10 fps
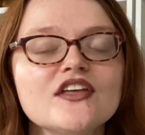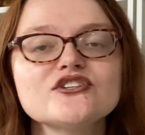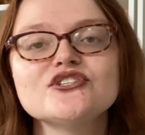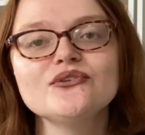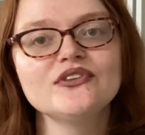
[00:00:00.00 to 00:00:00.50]

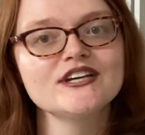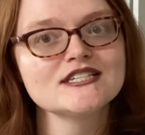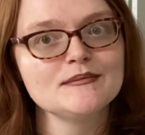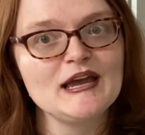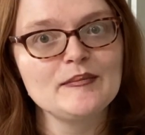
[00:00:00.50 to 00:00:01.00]
There's two things
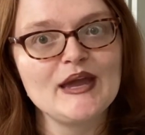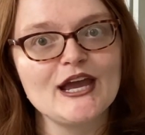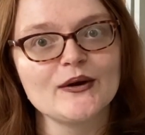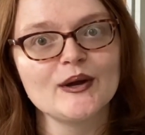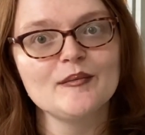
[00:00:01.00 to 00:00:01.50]
that make me
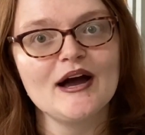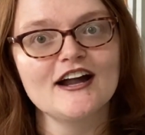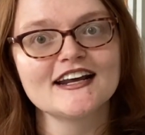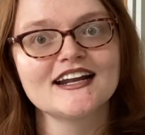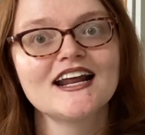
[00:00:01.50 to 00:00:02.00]
angry about
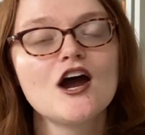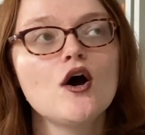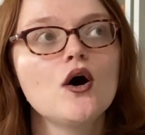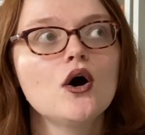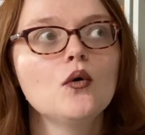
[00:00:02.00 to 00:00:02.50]
it.
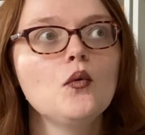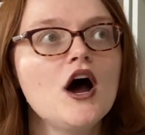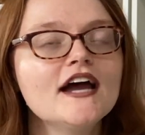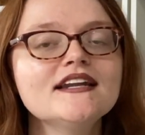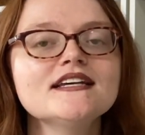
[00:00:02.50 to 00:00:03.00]

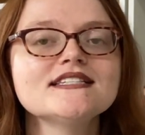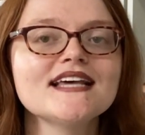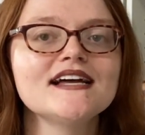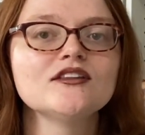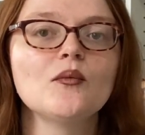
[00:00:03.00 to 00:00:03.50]
One is
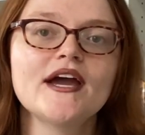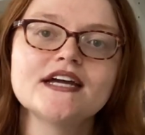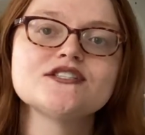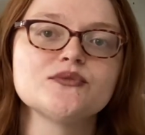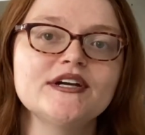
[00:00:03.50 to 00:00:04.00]
that the way
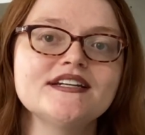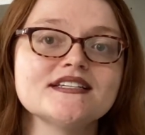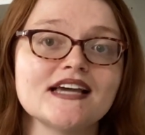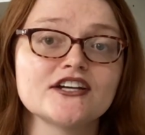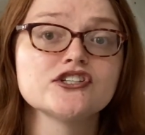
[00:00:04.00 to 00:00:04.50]
it's written
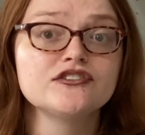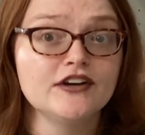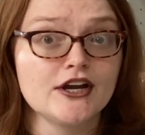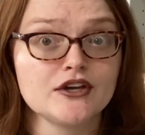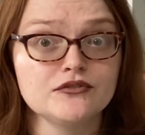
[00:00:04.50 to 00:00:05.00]
is actually
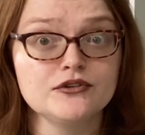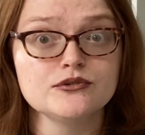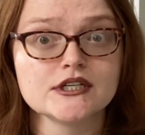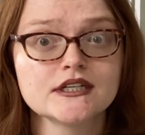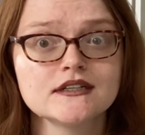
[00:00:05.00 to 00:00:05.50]
very
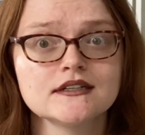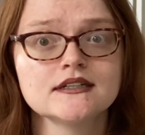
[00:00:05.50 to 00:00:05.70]
confusing.